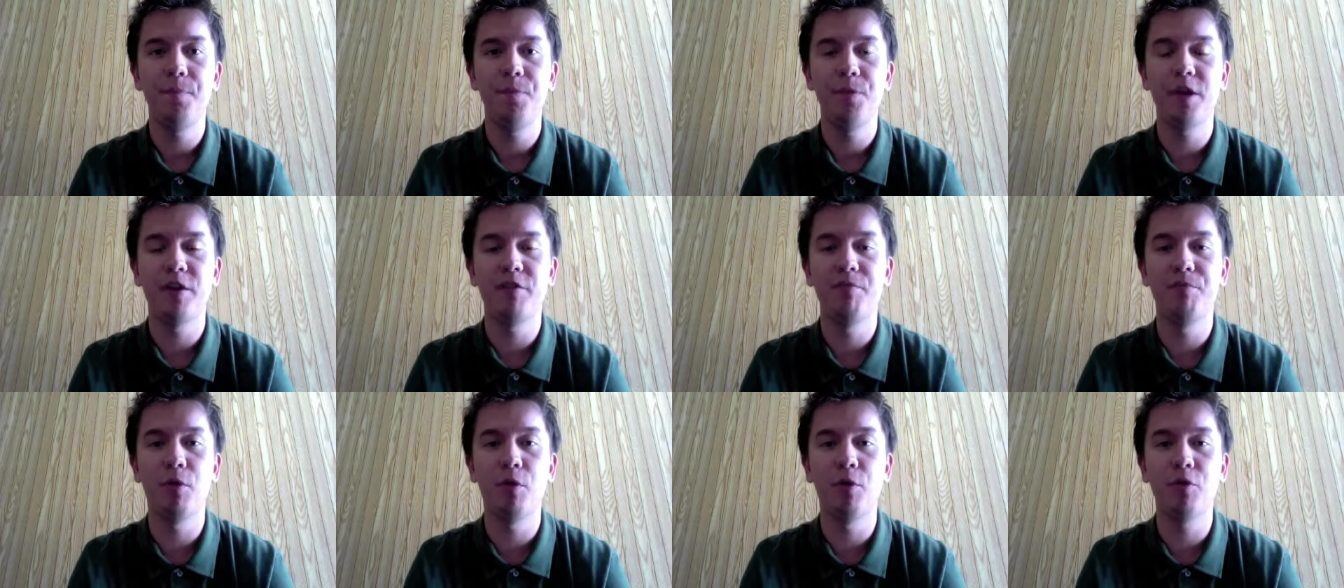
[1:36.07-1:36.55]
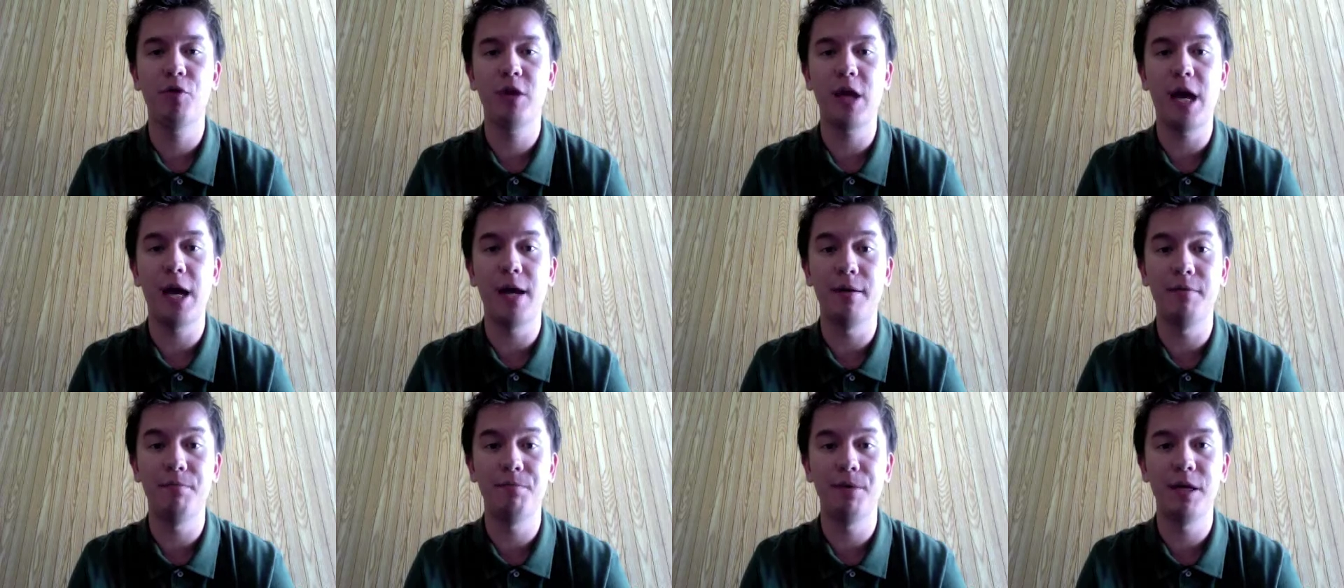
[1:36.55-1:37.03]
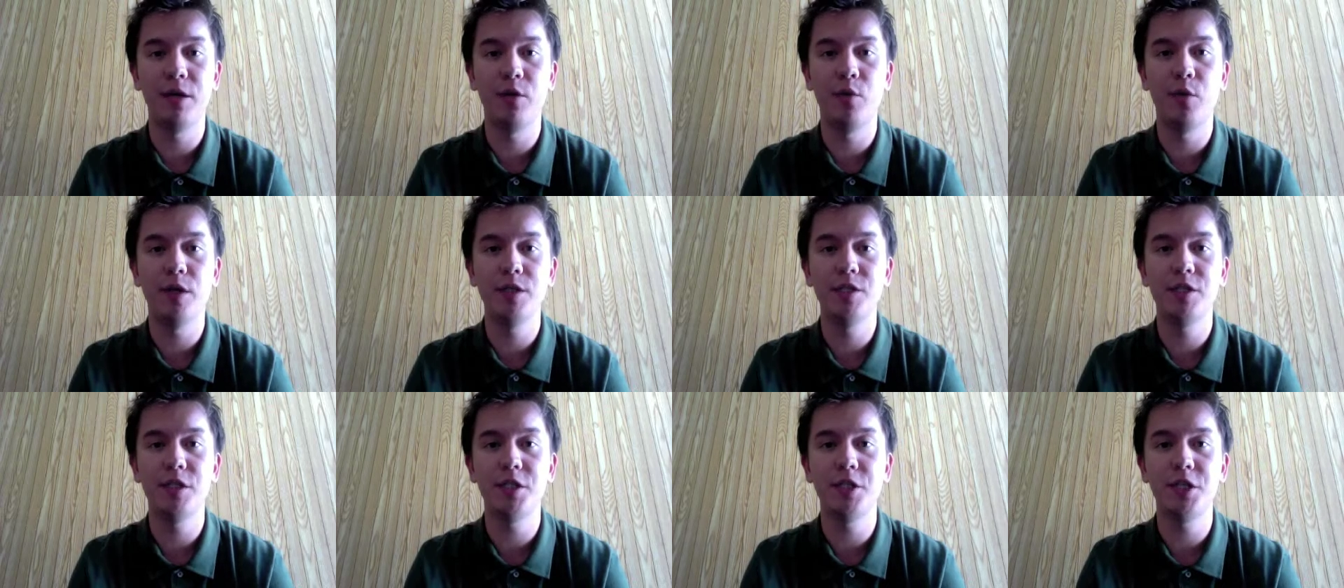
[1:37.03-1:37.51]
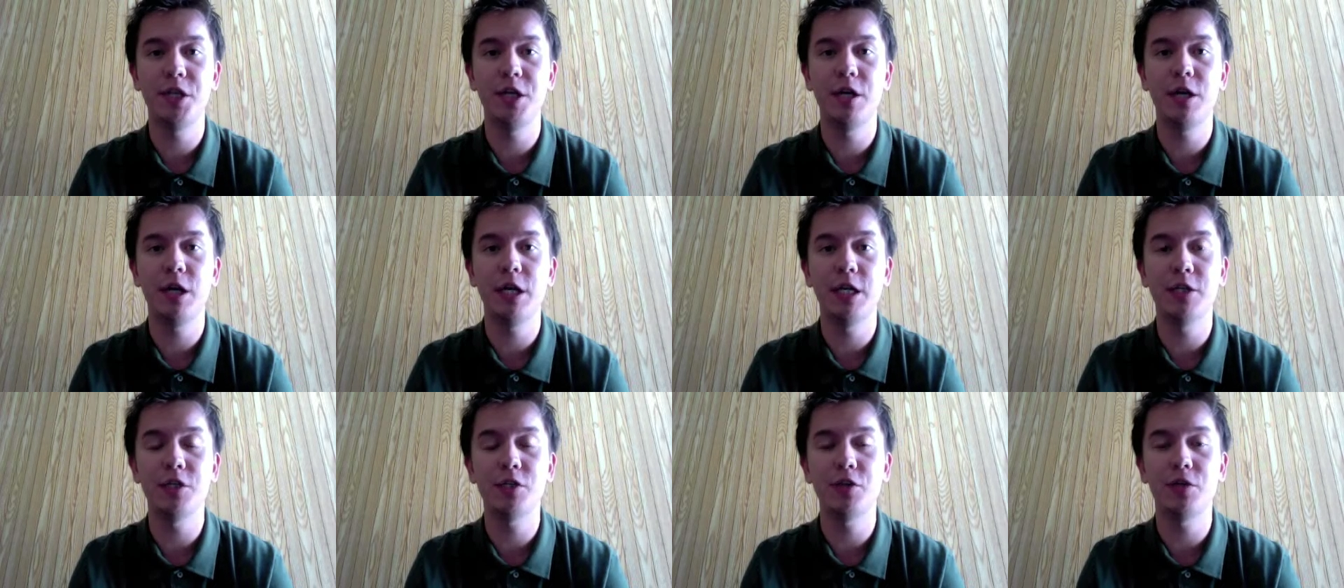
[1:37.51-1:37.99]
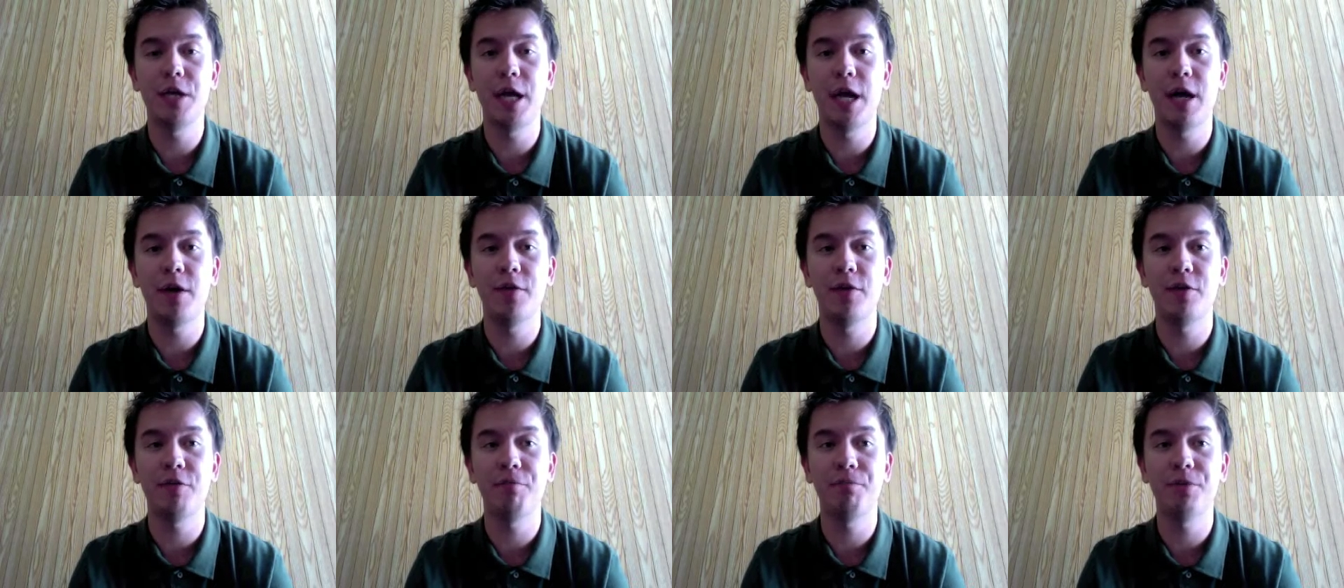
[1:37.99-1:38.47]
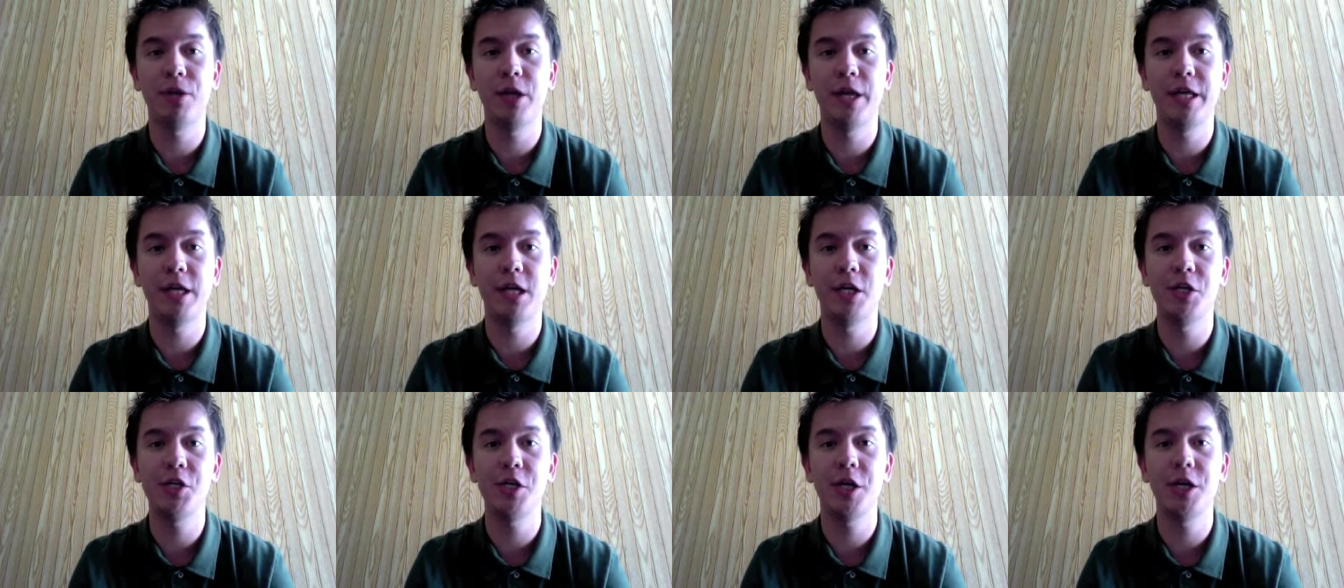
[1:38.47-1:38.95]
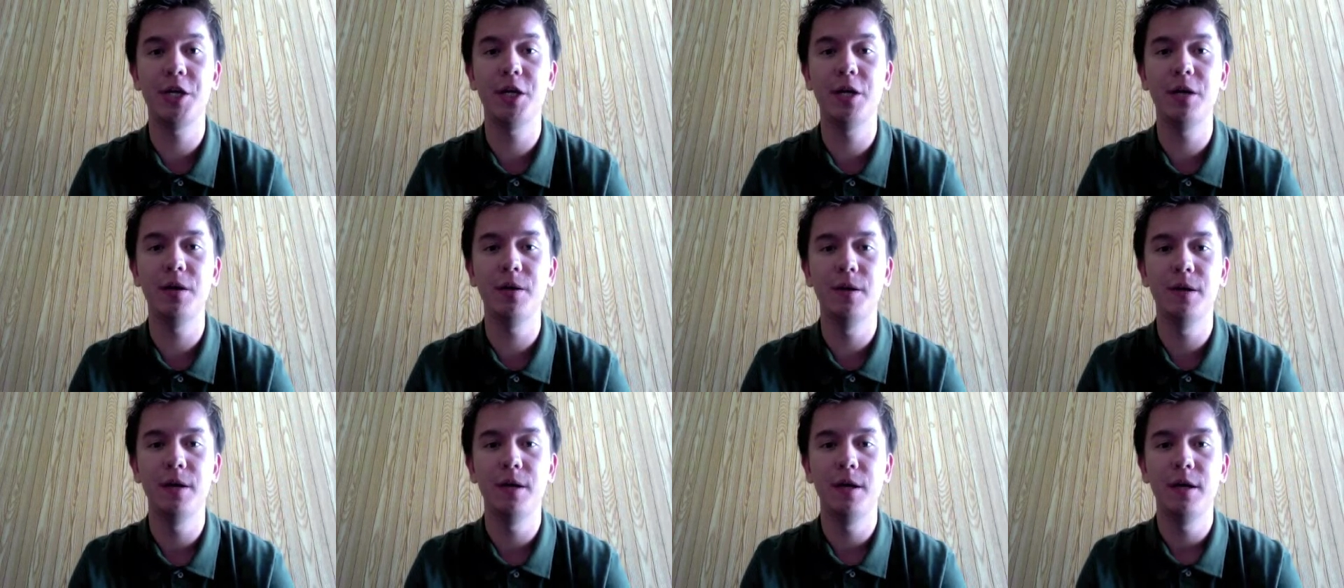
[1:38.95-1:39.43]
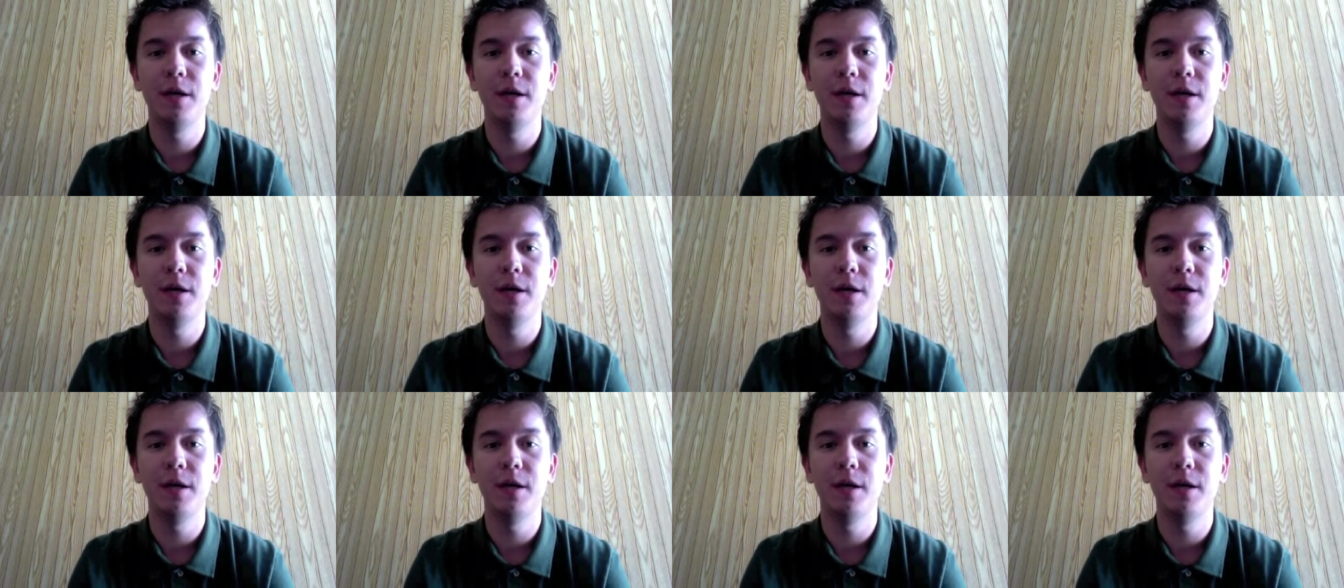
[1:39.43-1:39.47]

They've both gotten big wins this year, and so now they're playing each other.